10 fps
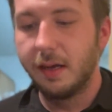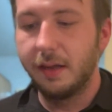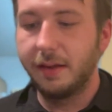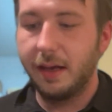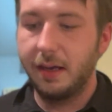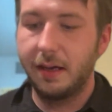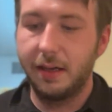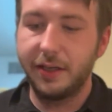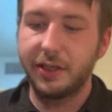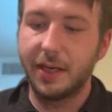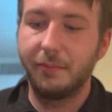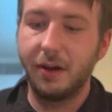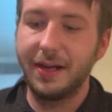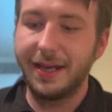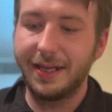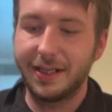that used to bring his